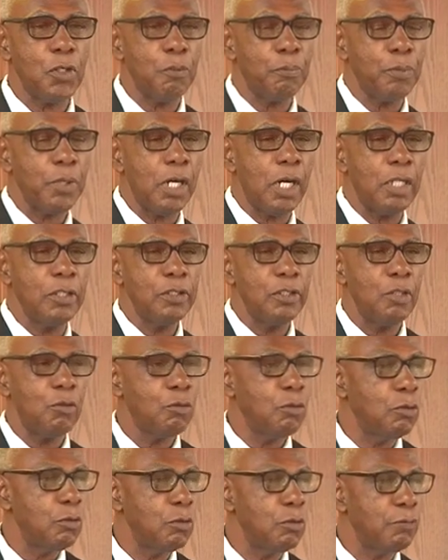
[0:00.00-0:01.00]
up on the
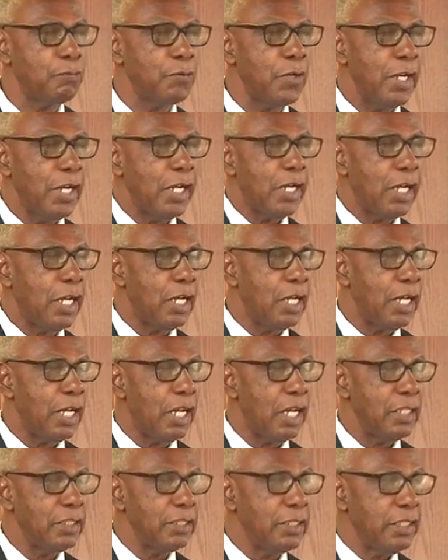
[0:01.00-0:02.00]
roof
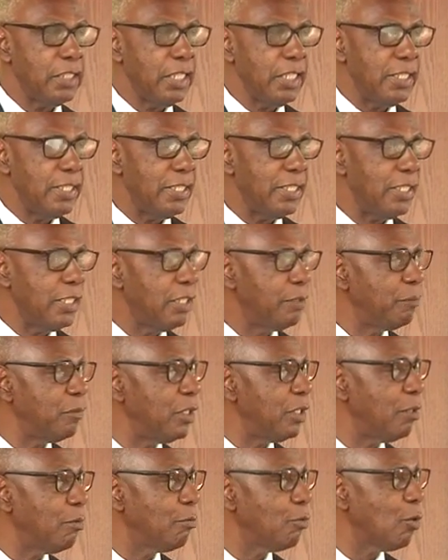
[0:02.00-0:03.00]
and
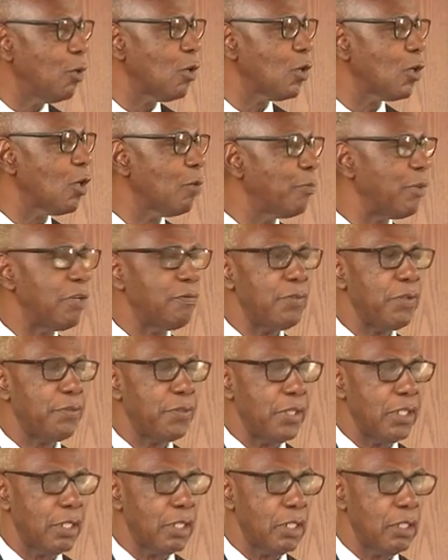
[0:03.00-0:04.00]
he broke up everything.